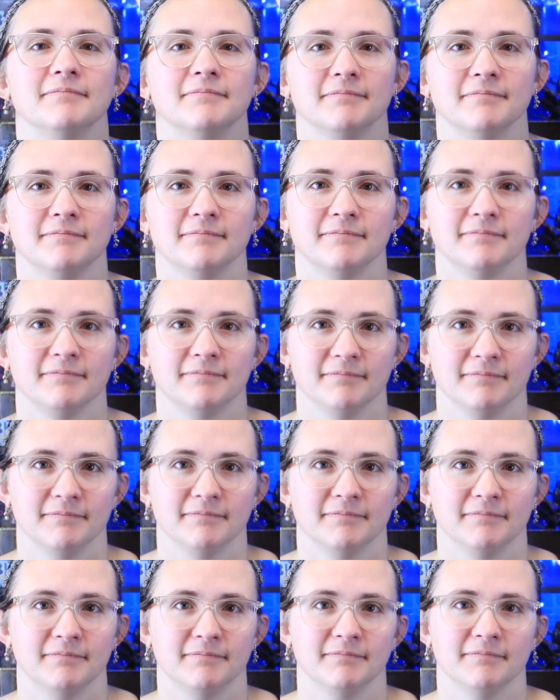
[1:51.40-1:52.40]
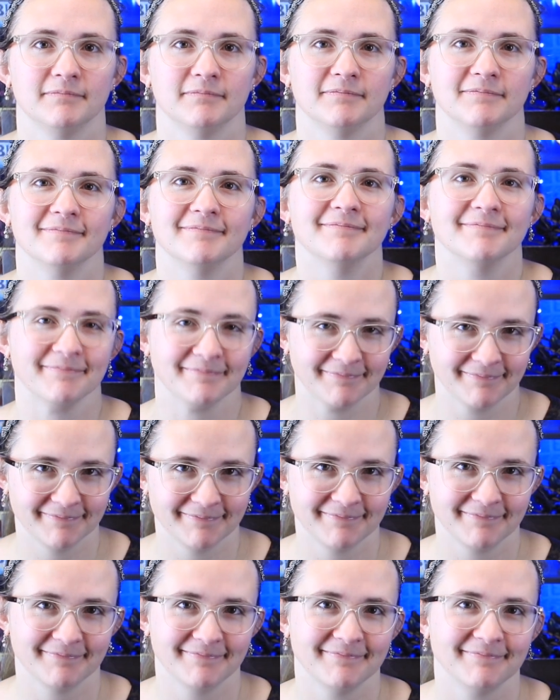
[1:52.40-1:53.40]

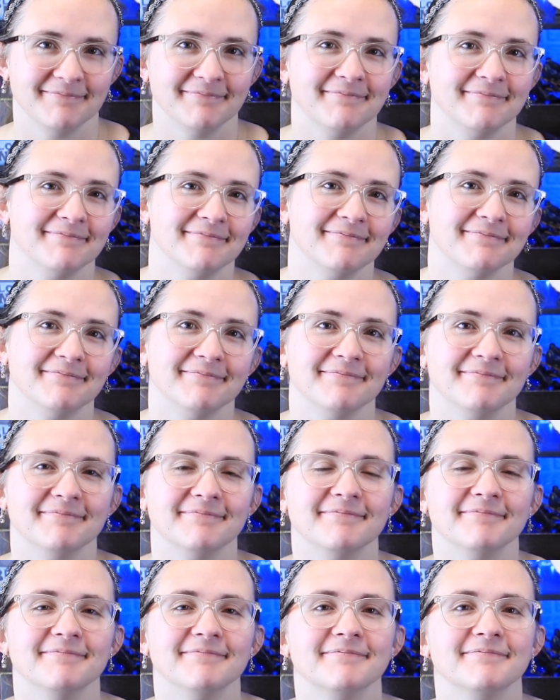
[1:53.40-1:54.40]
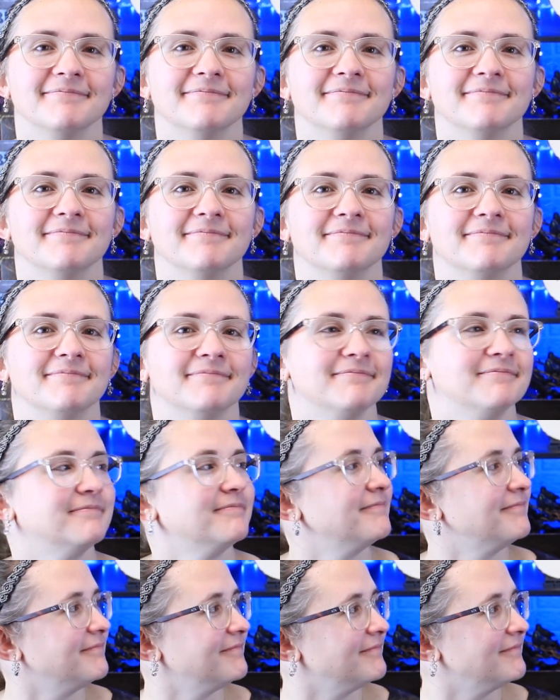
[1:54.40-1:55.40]

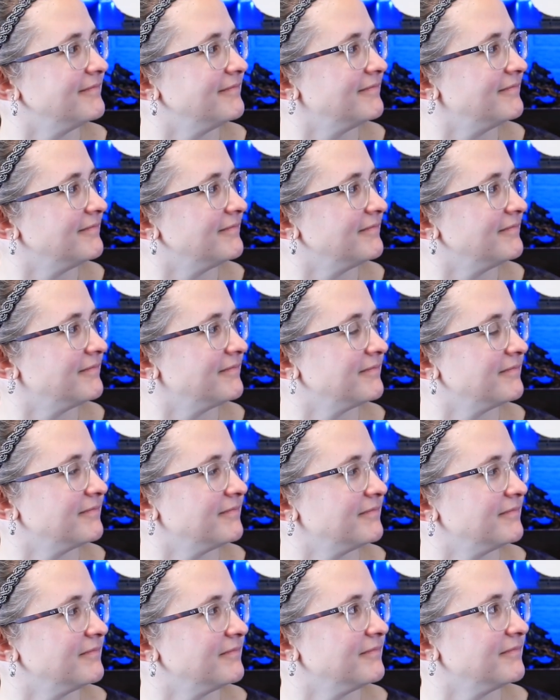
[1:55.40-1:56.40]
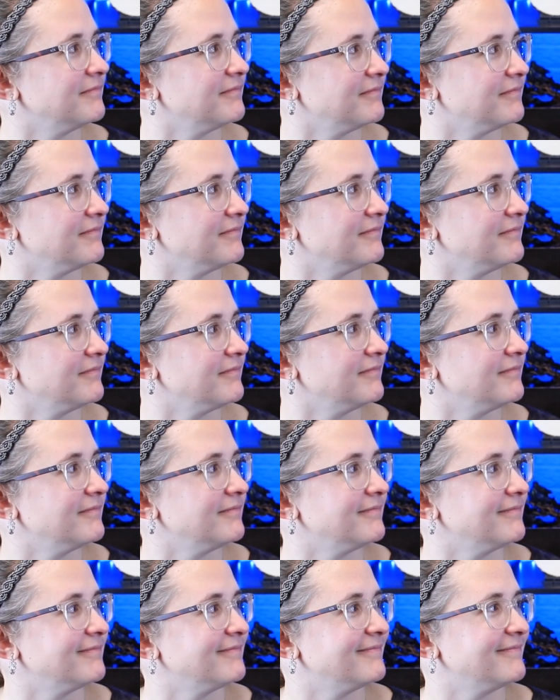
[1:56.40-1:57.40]

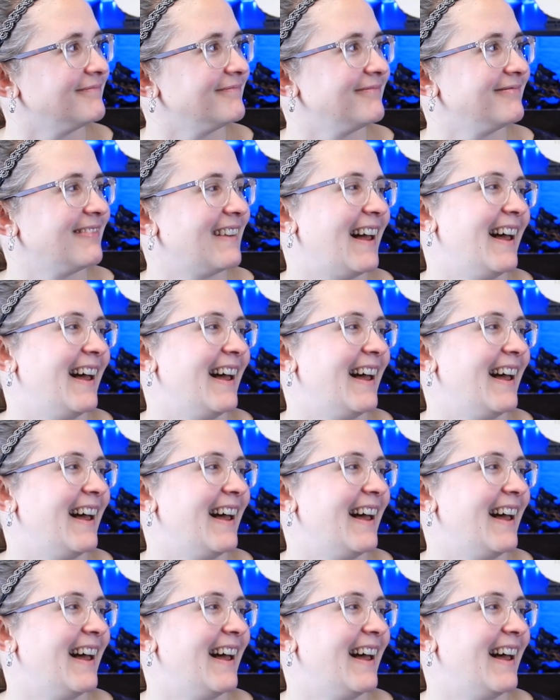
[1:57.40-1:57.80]
This person isn't speaking.